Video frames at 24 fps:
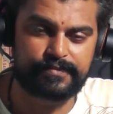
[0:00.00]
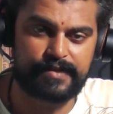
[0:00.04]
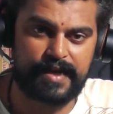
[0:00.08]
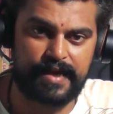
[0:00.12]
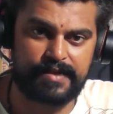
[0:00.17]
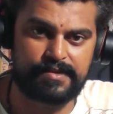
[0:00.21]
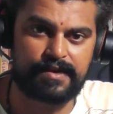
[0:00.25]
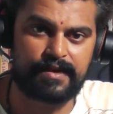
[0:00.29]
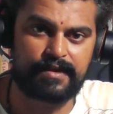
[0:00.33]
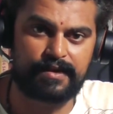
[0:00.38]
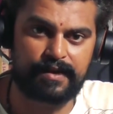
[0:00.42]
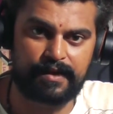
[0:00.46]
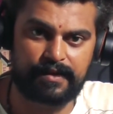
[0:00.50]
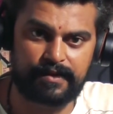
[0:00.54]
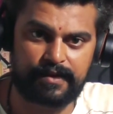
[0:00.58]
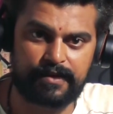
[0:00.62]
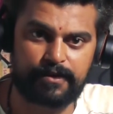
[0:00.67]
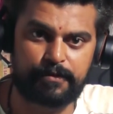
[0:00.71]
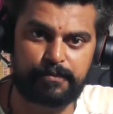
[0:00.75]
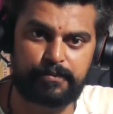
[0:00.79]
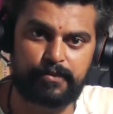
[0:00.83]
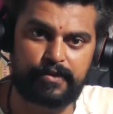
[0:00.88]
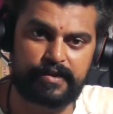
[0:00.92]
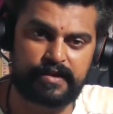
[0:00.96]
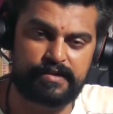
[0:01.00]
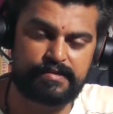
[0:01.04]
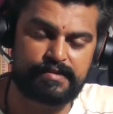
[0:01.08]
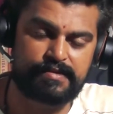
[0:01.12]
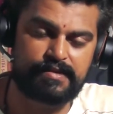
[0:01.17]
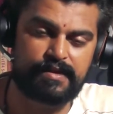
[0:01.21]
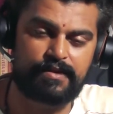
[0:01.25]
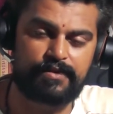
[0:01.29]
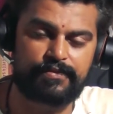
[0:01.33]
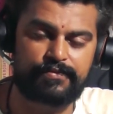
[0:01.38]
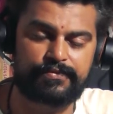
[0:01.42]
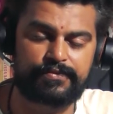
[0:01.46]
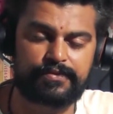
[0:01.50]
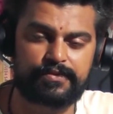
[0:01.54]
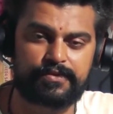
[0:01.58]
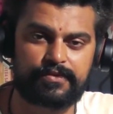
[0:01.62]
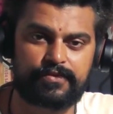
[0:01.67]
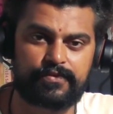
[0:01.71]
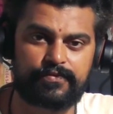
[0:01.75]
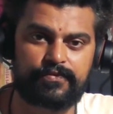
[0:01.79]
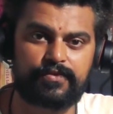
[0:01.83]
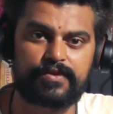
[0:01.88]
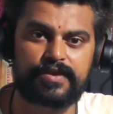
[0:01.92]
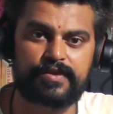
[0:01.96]
has conducted upon itself
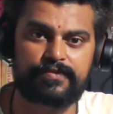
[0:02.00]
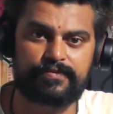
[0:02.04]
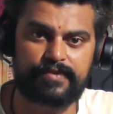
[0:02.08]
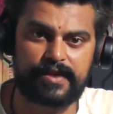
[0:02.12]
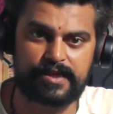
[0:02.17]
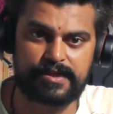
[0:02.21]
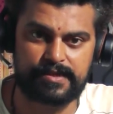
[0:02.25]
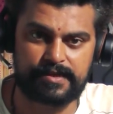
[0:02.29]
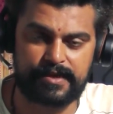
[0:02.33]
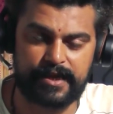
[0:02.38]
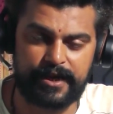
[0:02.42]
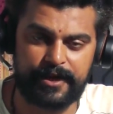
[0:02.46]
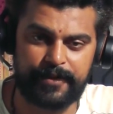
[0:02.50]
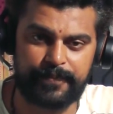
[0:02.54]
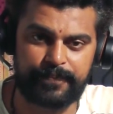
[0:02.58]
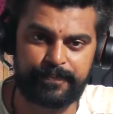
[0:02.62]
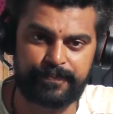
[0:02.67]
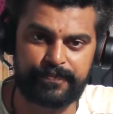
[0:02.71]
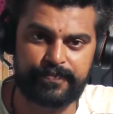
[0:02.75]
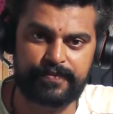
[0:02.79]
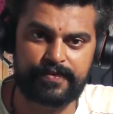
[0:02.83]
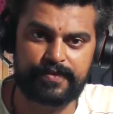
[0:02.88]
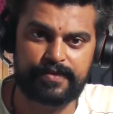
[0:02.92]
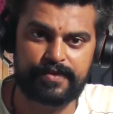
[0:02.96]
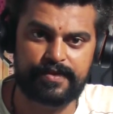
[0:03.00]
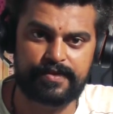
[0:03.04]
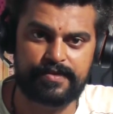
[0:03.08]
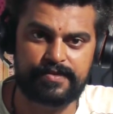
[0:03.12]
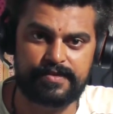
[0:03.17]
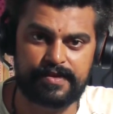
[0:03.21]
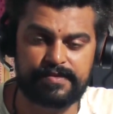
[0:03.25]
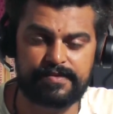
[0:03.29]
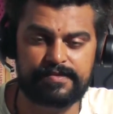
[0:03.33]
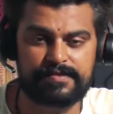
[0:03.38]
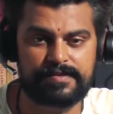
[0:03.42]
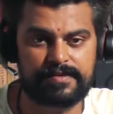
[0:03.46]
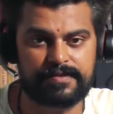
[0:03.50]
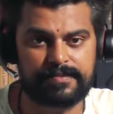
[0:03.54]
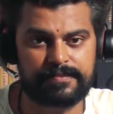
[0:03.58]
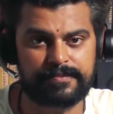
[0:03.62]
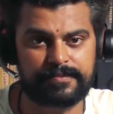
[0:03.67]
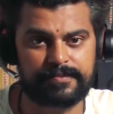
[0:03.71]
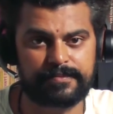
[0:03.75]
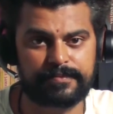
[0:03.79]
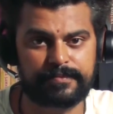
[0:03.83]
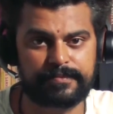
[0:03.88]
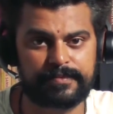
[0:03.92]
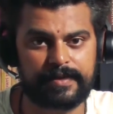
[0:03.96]
for the first time since
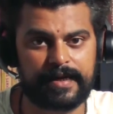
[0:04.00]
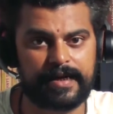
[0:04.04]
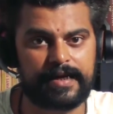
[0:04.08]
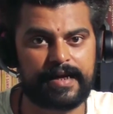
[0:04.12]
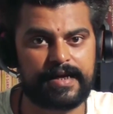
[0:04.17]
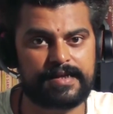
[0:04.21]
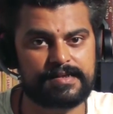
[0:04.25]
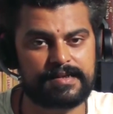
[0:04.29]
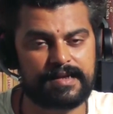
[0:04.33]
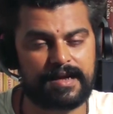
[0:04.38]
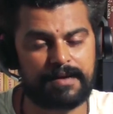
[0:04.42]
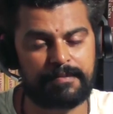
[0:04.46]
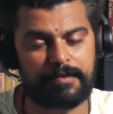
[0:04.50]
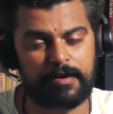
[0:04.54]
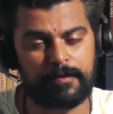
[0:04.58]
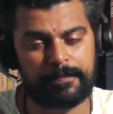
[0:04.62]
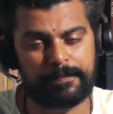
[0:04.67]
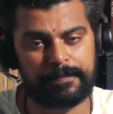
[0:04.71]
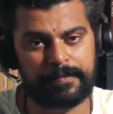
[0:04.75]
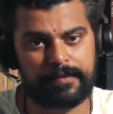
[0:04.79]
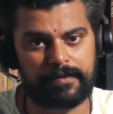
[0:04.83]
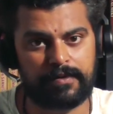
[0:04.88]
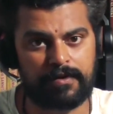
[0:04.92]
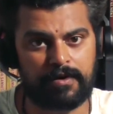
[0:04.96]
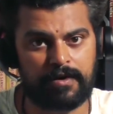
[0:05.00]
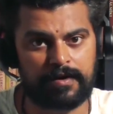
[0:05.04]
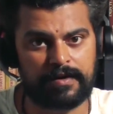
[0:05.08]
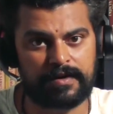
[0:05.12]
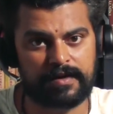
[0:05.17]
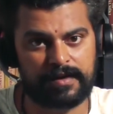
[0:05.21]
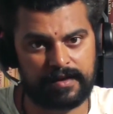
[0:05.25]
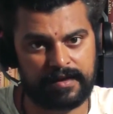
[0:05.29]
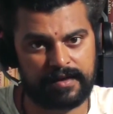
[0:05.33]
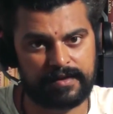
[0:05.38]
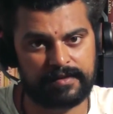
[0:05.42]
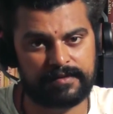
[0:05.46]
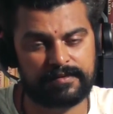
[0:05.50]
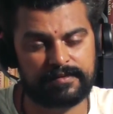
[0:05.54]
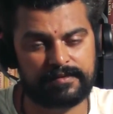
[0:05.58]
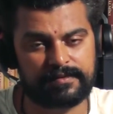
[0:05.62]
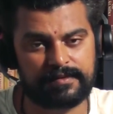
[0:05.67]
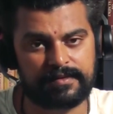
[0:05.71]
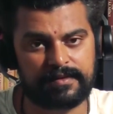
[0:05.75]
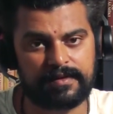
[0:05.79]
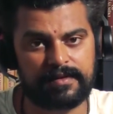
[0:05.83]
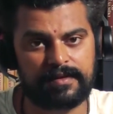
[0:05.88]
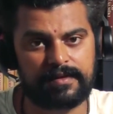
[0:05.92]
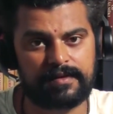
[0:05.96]
it has come up on Earth
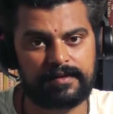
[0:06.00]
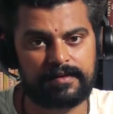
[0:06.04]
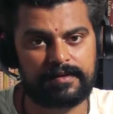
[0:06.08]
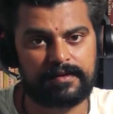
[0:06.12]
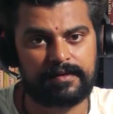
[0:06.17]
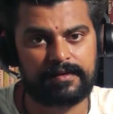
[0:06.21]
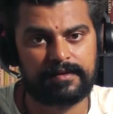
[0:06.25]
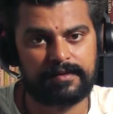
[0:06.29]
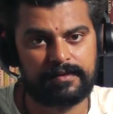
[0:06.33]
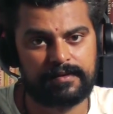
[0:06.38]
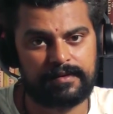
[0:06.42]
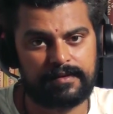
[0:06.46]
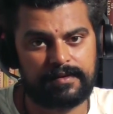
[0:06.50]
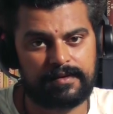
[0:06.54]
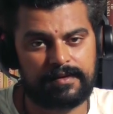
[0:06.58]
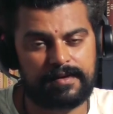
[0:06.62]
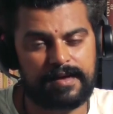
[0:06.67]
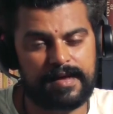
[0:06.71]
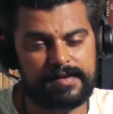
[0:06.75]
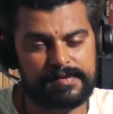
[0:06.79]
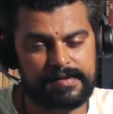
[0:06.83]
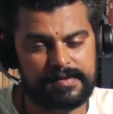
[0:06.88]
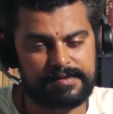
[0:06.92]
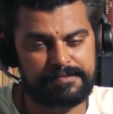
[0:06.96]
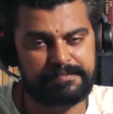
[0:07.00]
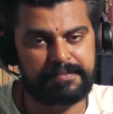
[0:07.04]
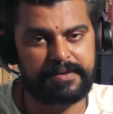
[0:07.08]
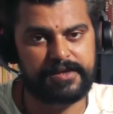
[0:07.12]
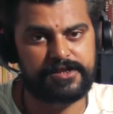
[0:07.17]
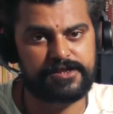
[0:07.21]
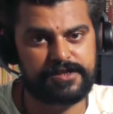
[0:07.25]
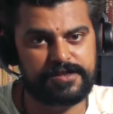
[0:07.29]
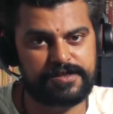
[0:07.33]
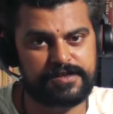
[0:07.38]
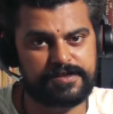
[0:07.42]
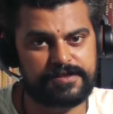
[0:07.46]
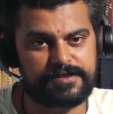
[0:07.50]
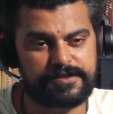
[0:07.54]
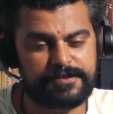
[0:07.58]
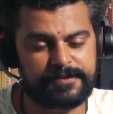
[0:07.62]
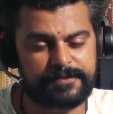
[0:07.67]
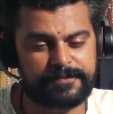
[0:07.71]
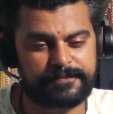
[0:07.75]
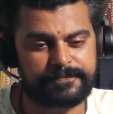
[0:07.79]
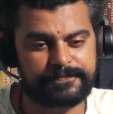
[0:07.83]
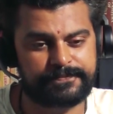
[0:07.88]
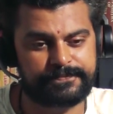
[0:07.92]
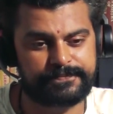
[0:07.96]
as a
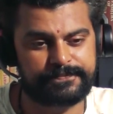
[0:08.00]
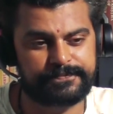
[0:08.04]
species.